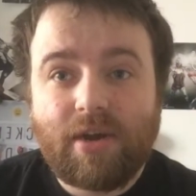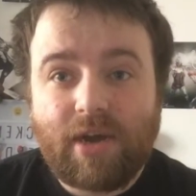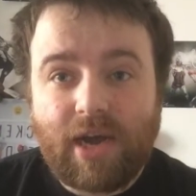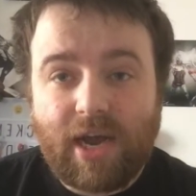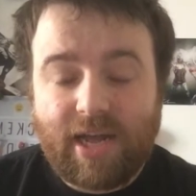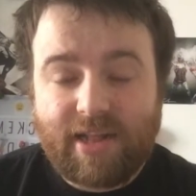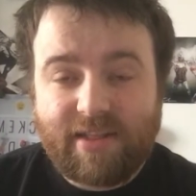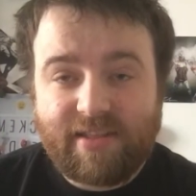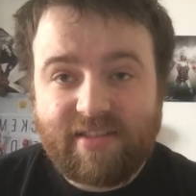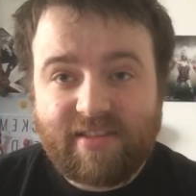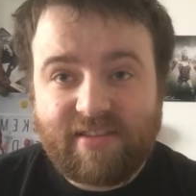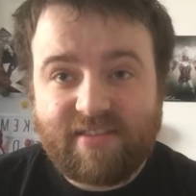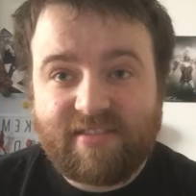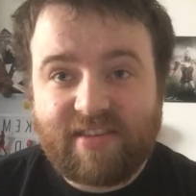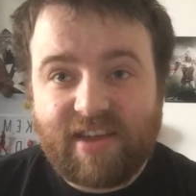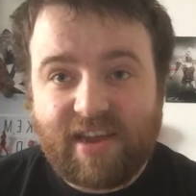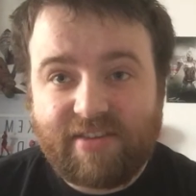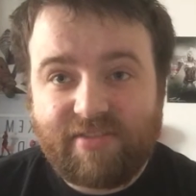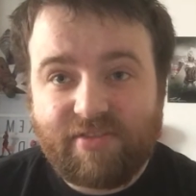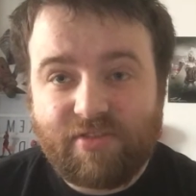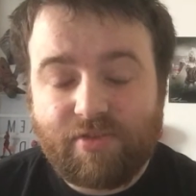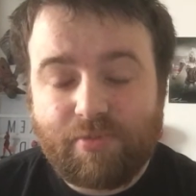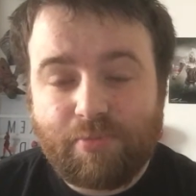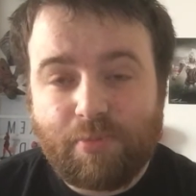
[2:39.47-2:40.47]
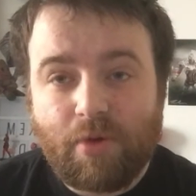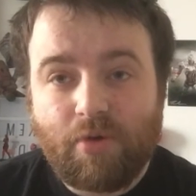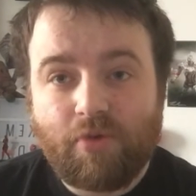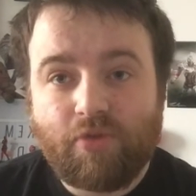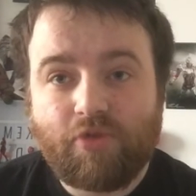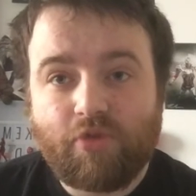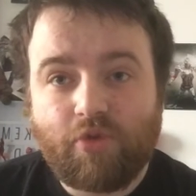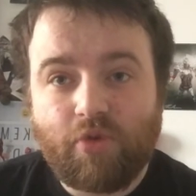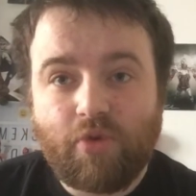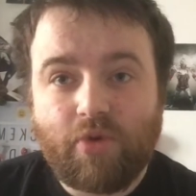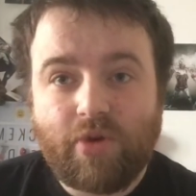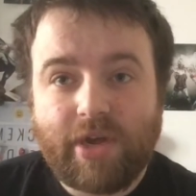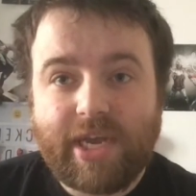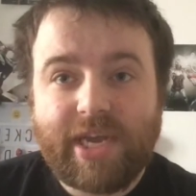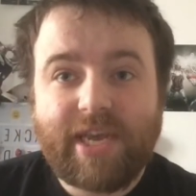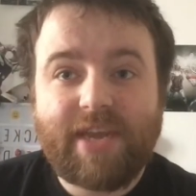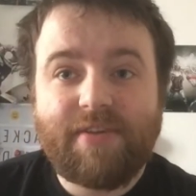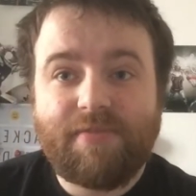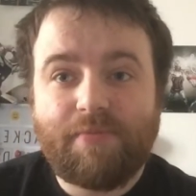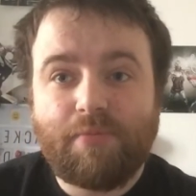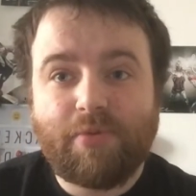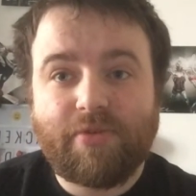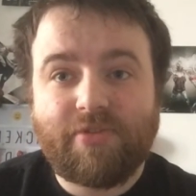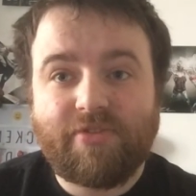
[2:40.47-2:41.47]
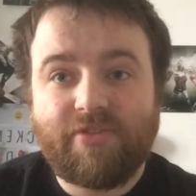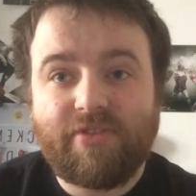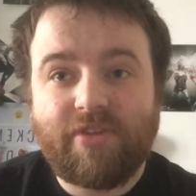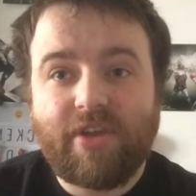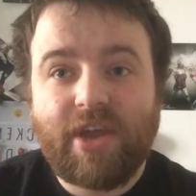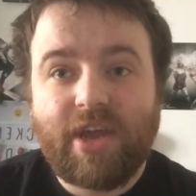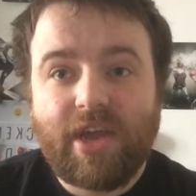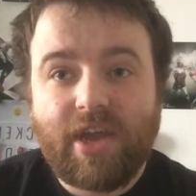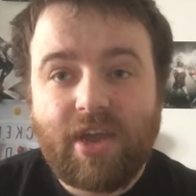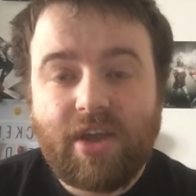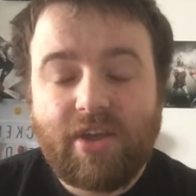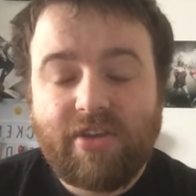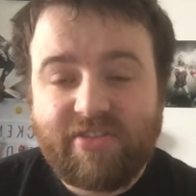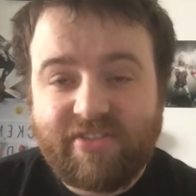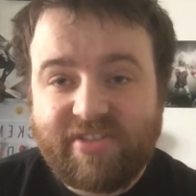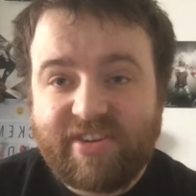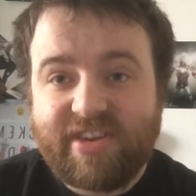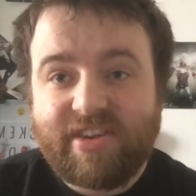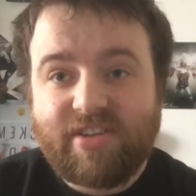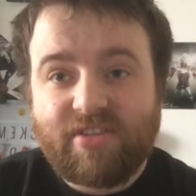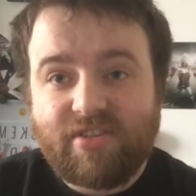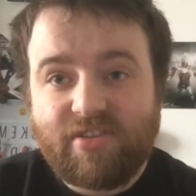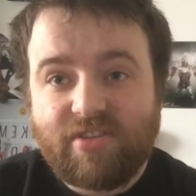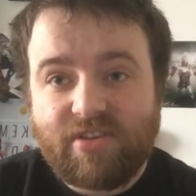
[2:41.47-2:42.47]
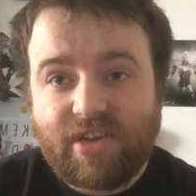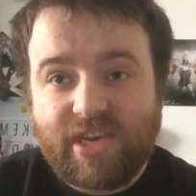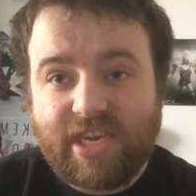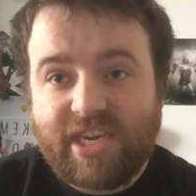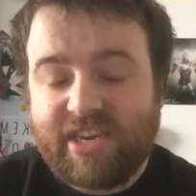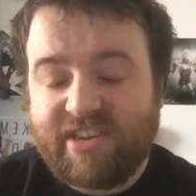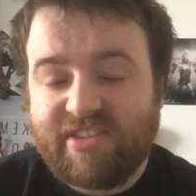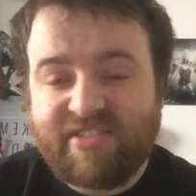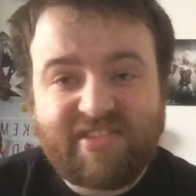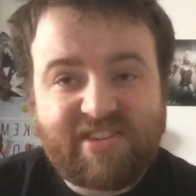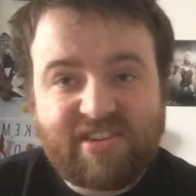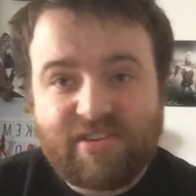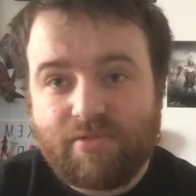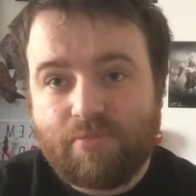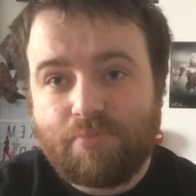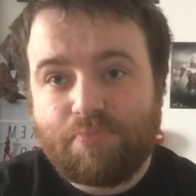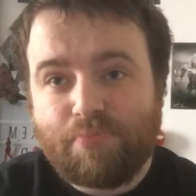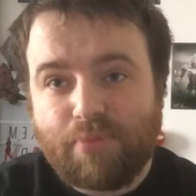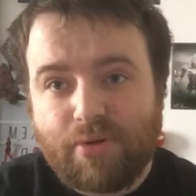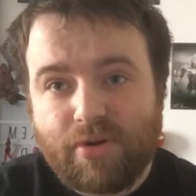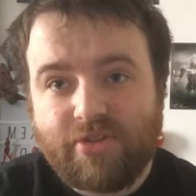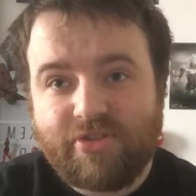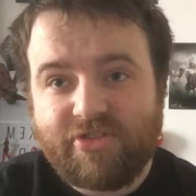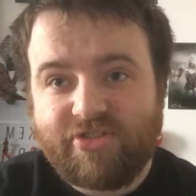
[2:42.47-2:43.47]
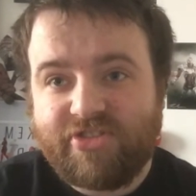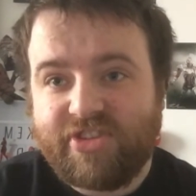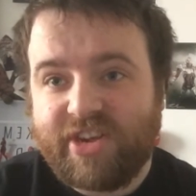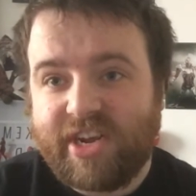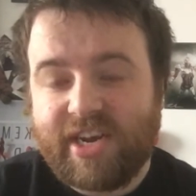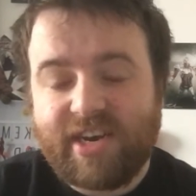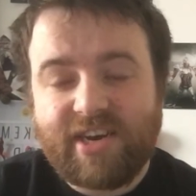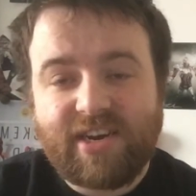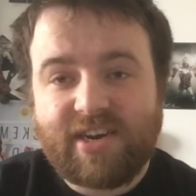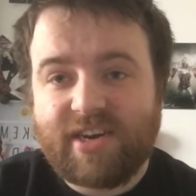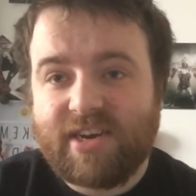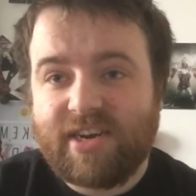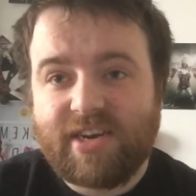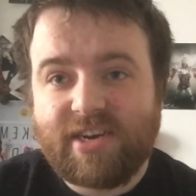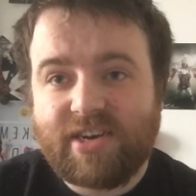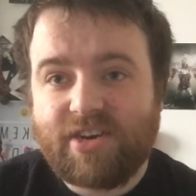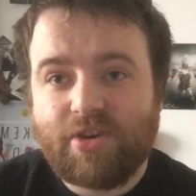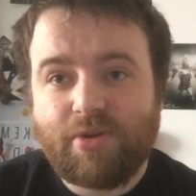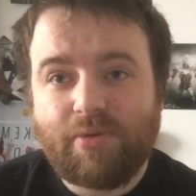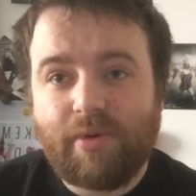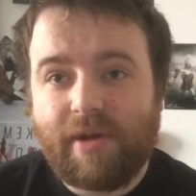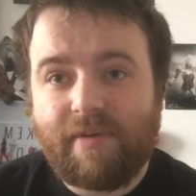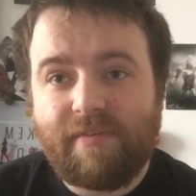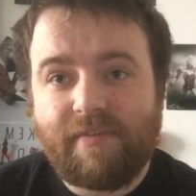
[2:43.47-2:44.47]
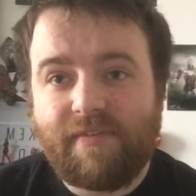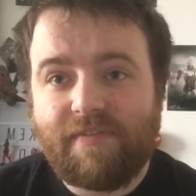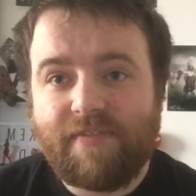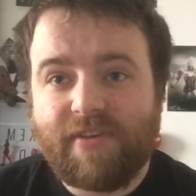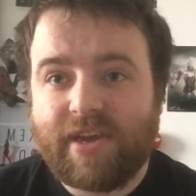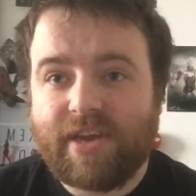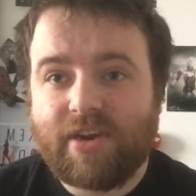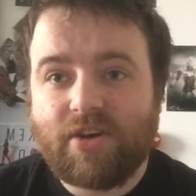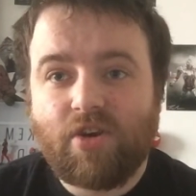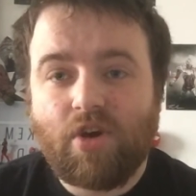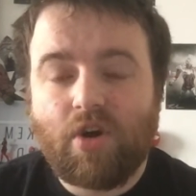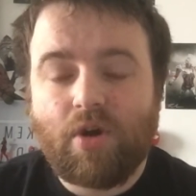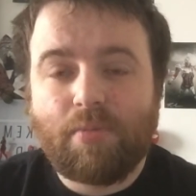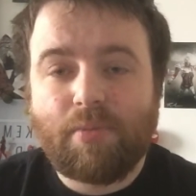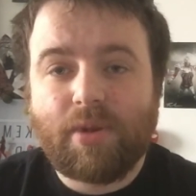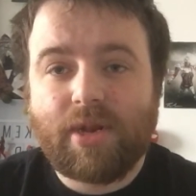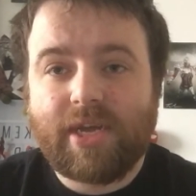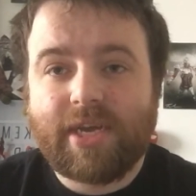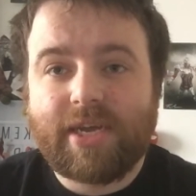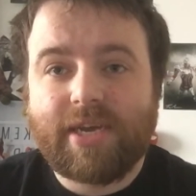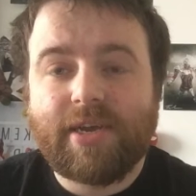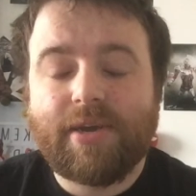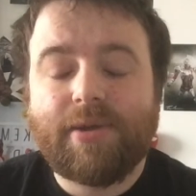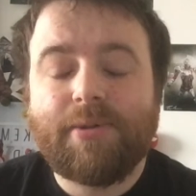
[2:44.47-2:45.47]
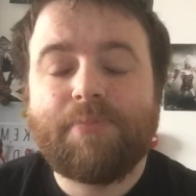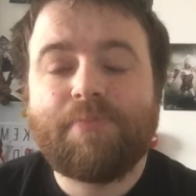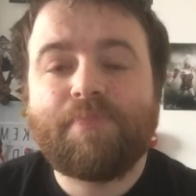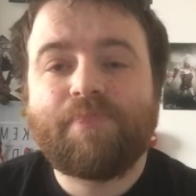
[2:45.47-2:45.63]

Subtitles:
at the size of small, so he could still punch and do everything normally.